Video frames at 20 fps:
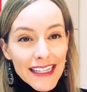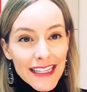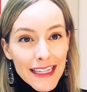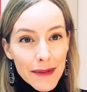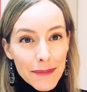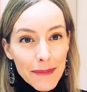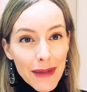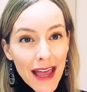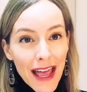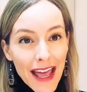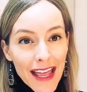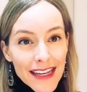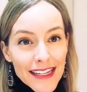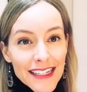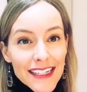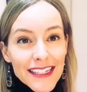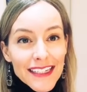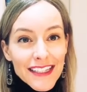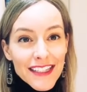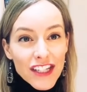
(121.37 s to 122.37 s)
the
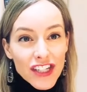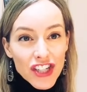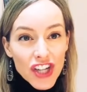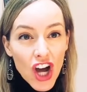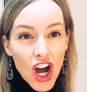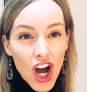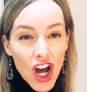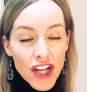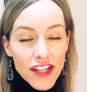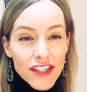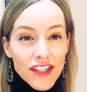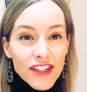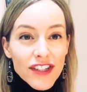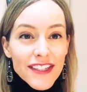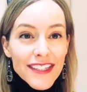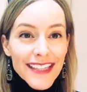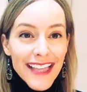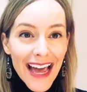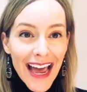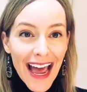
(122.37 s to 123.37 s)
appendix, the
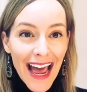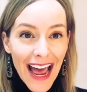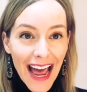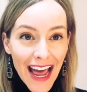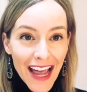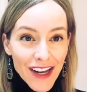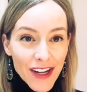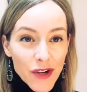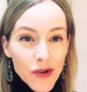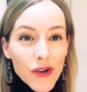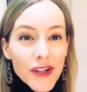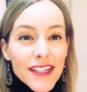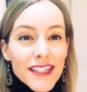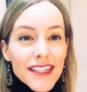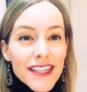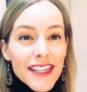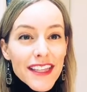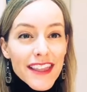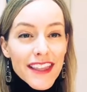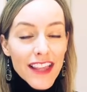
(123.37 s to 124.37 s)
tonsils, the adenoids,
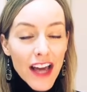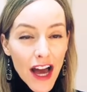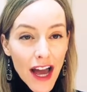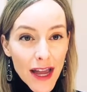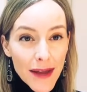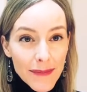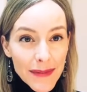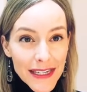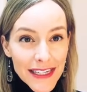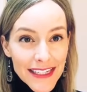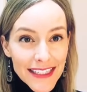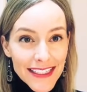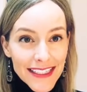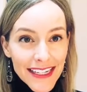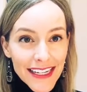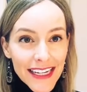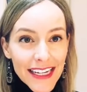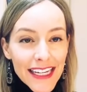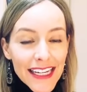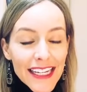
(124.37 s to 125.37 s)
the thymus.
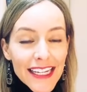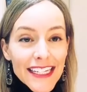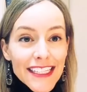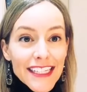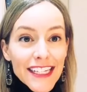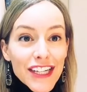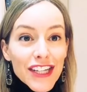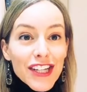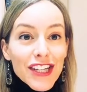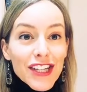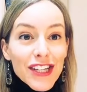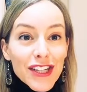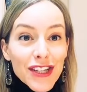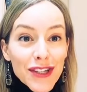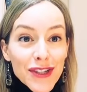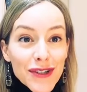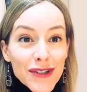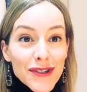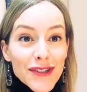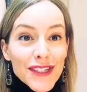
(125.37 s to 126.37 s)
It's a
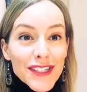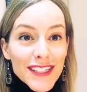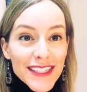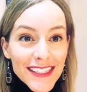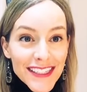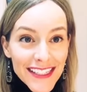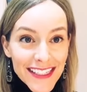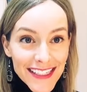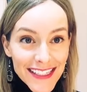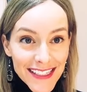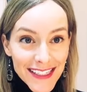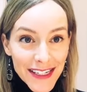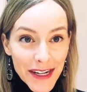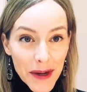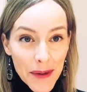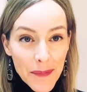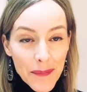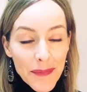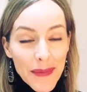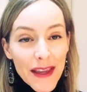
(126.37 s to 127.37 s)
huge
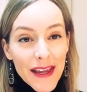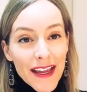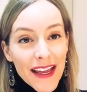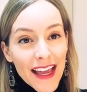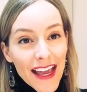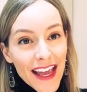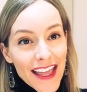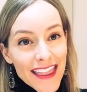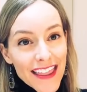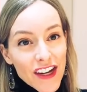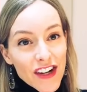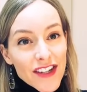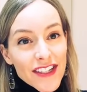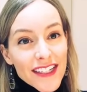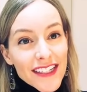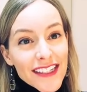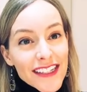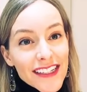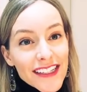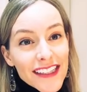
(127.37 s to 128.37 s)
system. And there's
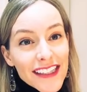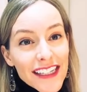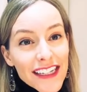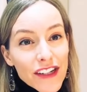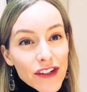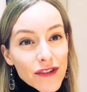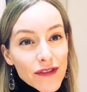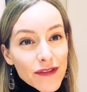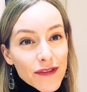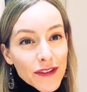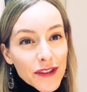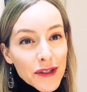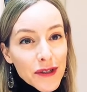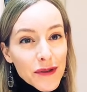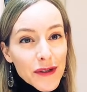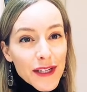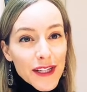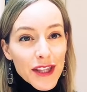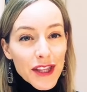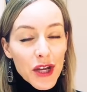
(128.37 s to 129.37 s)
a clear
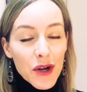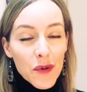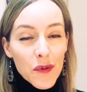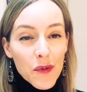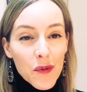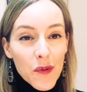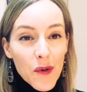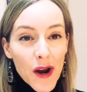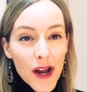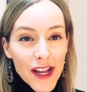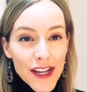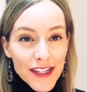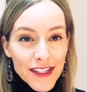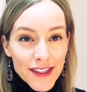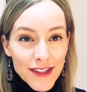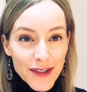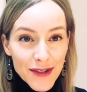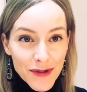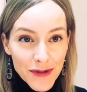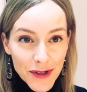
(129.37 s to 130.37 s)
fluid that
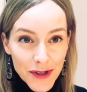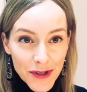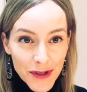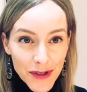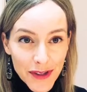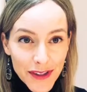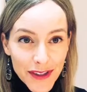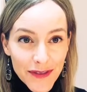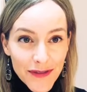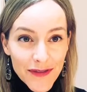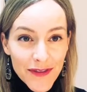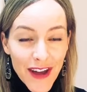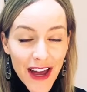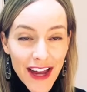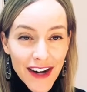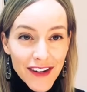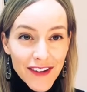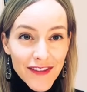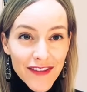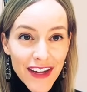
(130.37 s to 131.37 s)
runs through the
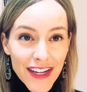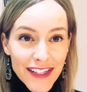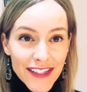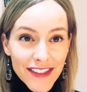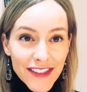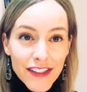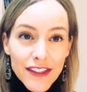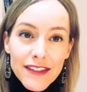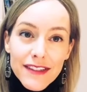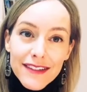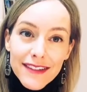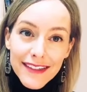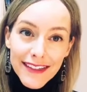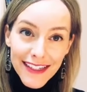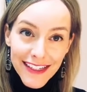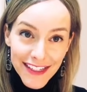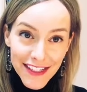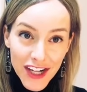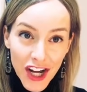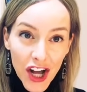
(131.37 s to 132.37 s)
lymphatic vessels.
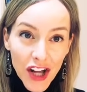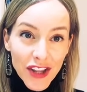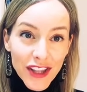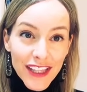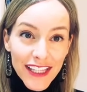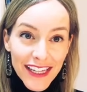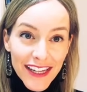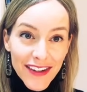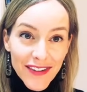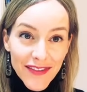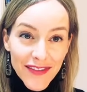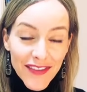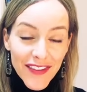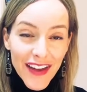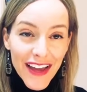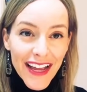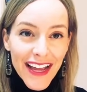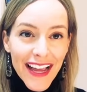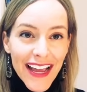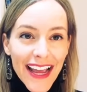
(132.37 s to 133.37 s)
It's called lymph.
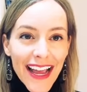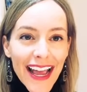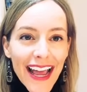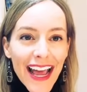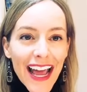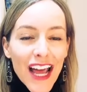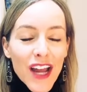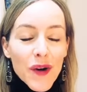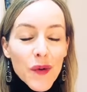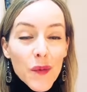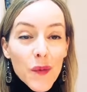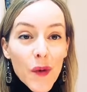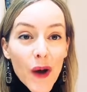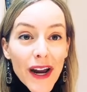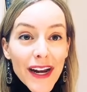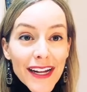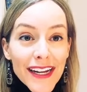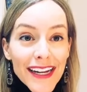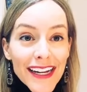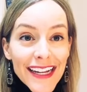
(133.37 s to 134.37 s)
And
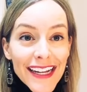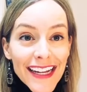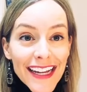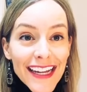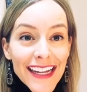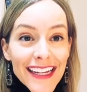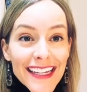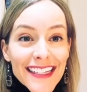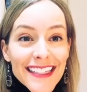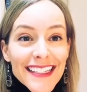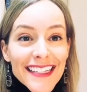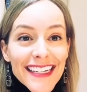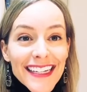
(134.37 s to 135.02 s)
what it is